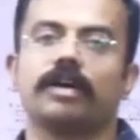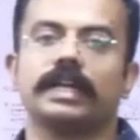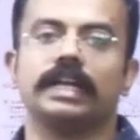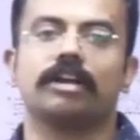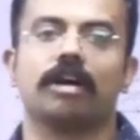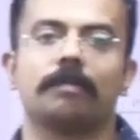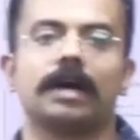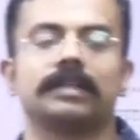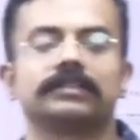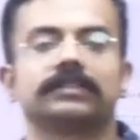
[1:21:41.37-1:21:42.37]
for
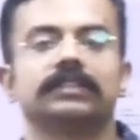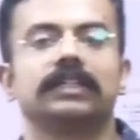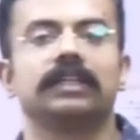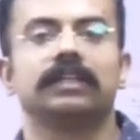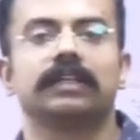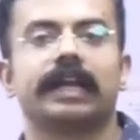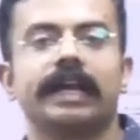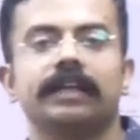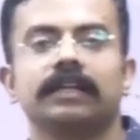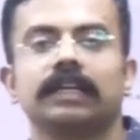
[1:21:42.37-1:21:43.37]
e-commerce,
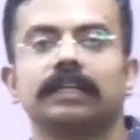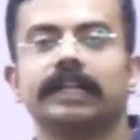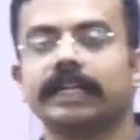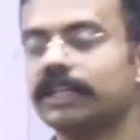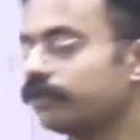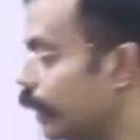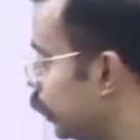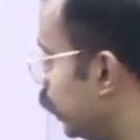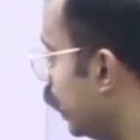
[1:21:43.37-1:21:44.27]
right? That is one